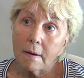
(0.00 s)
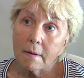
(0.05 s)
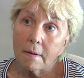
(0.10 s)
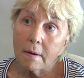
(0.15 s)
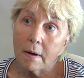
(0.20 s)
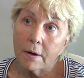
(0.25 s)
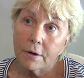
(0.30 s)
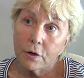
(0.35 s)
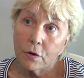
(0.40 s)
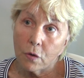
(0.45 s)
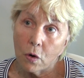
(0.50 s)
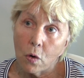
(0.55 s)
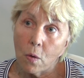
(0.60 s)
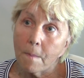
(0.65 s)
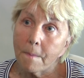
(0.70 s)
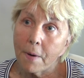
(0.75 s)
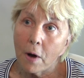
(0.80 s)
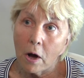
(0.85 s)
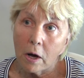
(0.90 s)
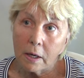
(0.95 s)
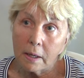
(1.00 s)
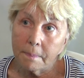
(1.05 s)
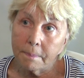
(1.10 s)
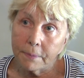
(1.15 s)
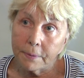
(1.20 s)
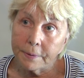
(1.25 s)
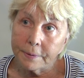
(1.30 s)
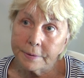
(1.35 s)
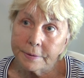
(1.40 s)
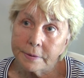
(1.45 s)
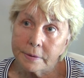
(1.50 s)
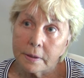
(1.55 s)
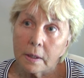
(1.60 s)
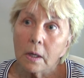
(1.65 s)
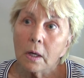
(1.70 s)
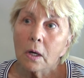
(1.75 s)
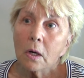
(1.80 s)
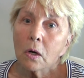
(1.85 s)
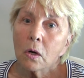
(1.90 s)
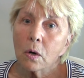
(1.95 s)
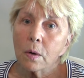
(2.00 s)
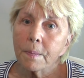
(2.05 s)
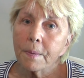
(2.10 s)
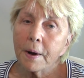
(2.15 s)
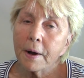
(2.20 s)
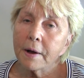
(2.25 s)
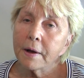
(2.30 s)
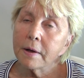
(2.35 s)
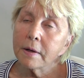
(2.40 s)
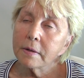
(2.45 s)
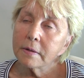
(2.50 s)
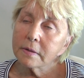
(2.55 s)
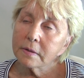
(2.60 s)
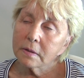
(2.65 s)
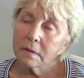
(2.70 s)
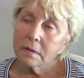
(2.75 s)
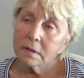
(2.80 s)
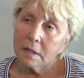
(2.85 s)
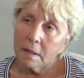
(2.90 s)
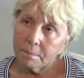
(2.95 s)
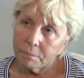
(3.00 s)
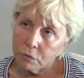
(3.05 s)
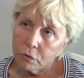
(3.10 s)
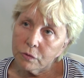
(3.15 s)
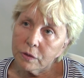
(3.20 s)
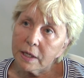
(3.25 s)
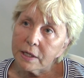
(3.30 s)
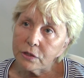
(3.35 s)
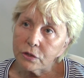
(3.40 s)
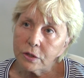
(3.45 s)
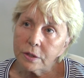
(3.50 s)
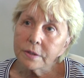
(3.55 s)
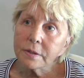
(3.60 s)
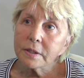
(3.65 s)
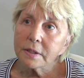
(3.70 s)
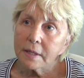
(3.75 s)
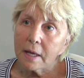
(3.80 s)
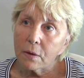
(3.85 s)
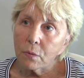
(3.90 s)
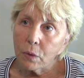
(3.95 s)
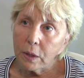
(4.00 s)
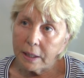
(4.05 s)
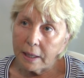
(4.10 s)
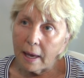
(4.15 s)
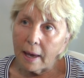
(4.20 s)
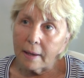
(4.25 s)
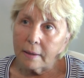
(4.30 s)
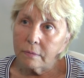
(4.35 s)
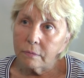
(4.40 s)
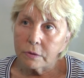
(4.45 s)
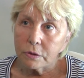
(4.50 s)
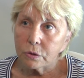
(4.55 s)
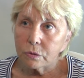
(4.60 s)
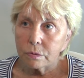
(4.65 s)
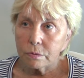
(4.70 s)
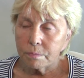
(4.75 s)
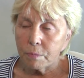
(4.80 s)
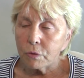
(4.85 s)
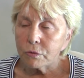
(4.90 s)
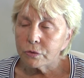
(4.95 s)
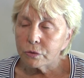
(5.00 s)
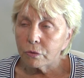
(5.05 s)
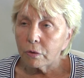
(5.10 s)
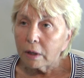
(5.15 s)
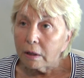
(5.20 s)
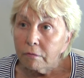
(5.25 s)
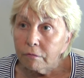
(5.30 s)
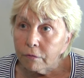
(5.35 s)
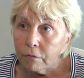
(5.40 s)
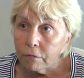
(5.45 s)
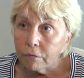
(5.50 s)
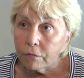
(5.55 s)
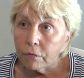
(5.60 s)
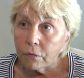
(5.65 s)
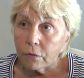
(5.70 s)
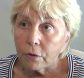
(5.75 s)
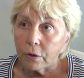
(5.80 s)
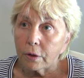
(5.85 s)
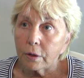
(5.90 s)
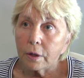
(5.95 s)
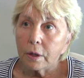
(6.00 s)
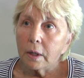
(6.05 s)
on our own pocketbooks or by some donations that we get, which we're most grateful for.